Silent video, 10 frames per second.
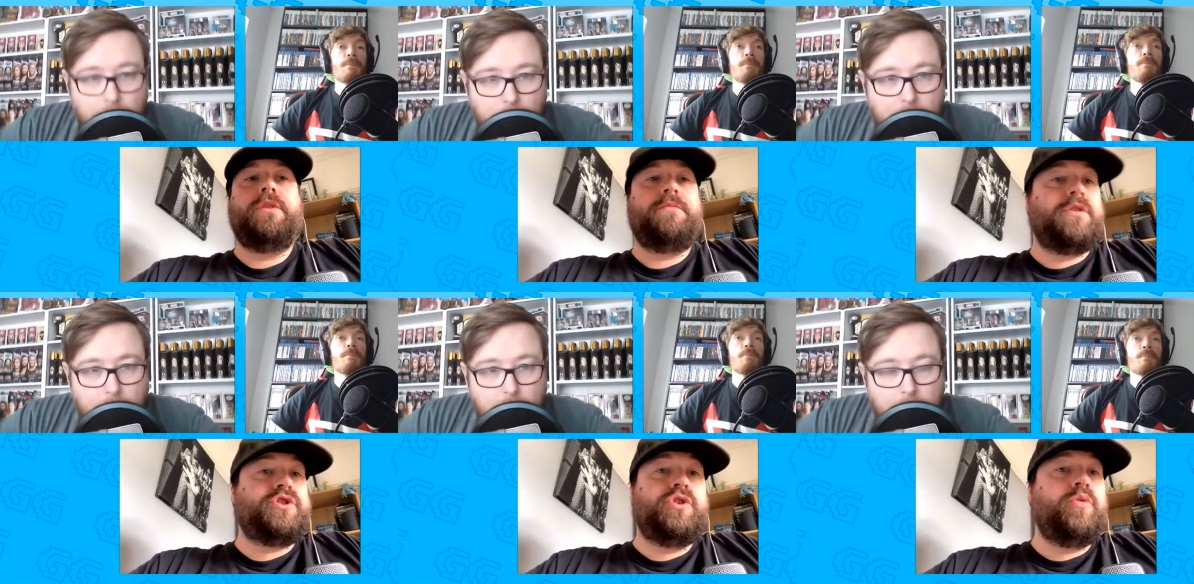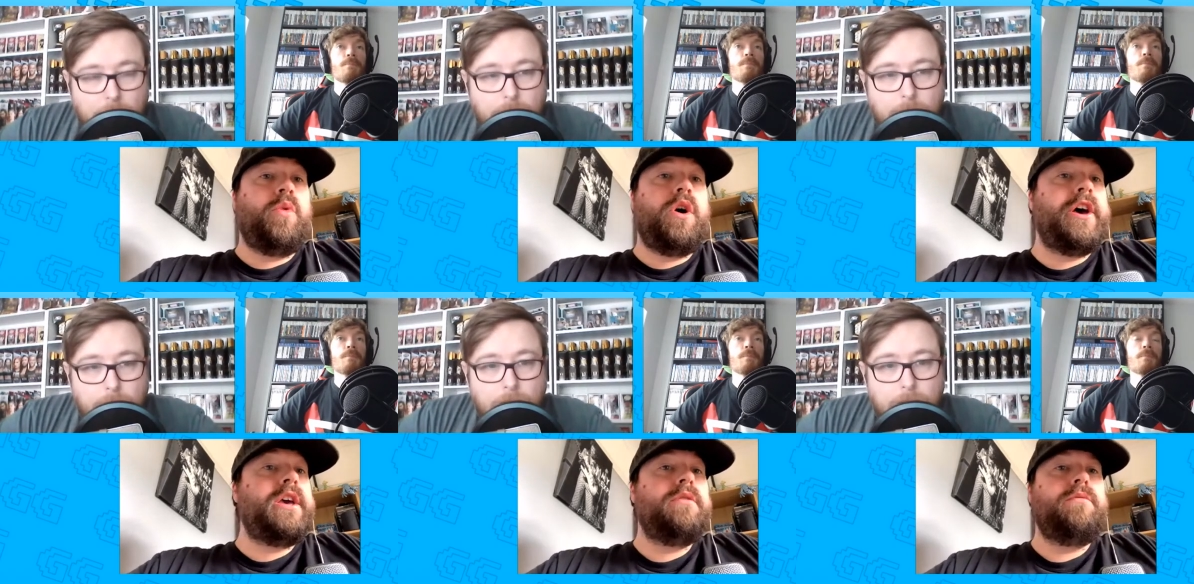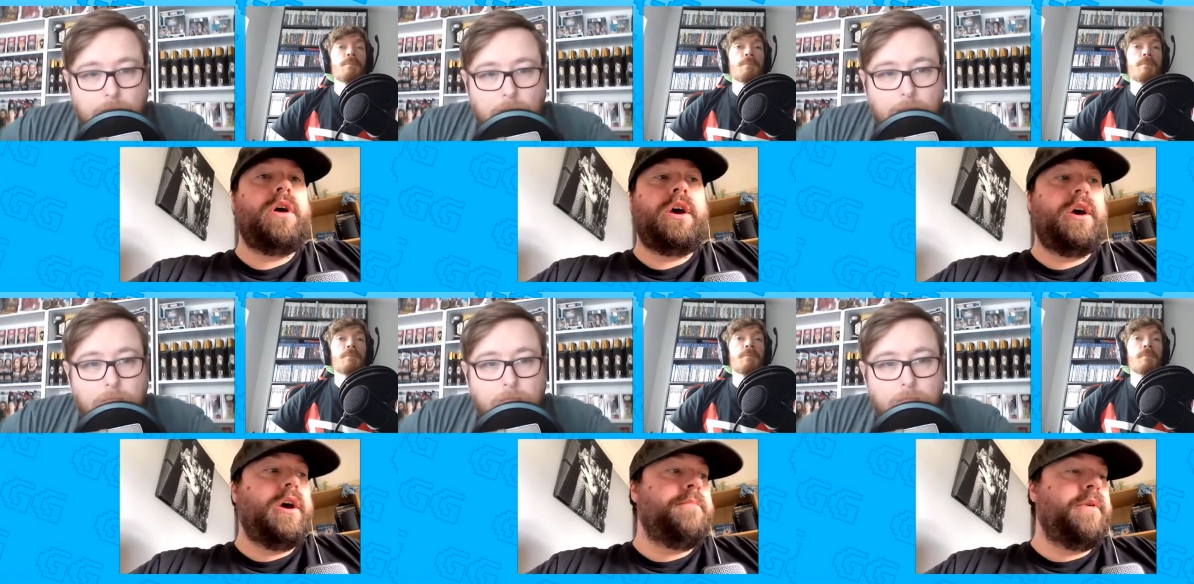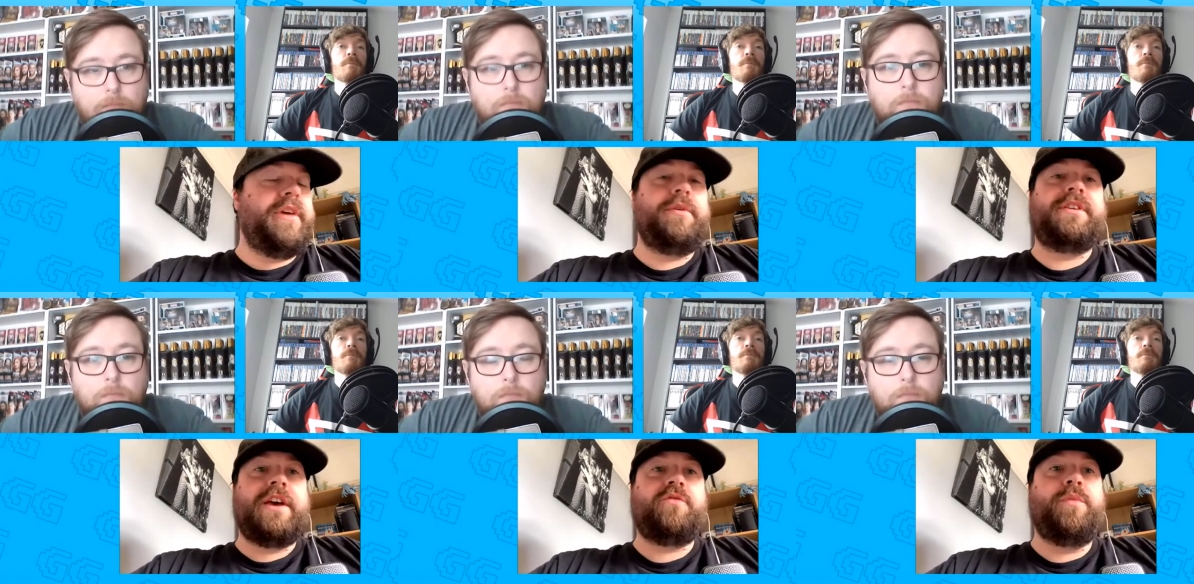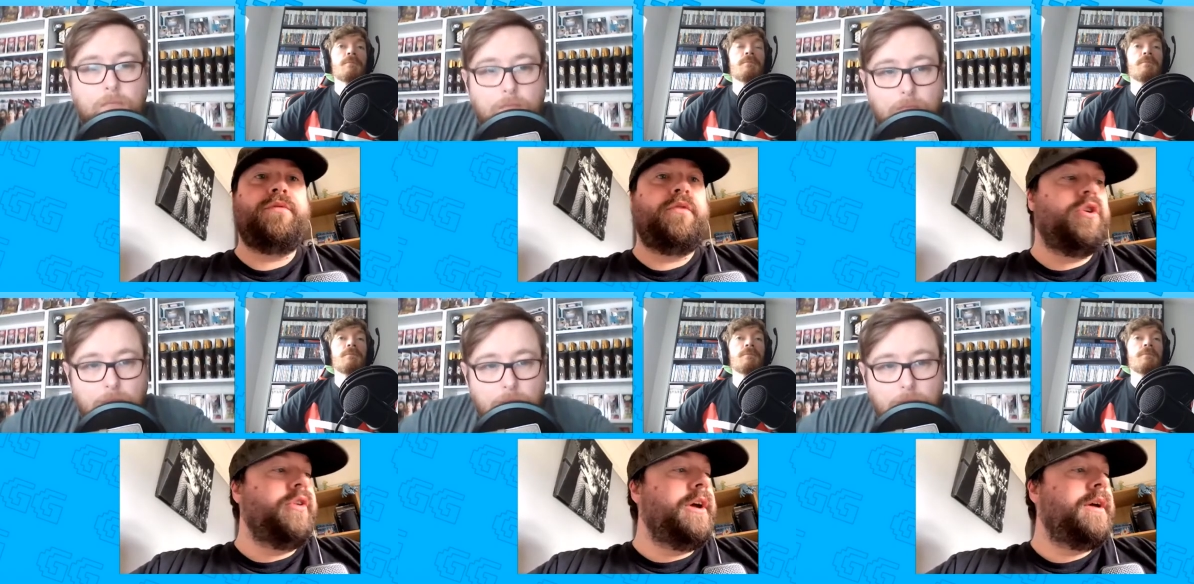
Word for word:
Speaker 1: Not sure why, um, but they were desperate for it.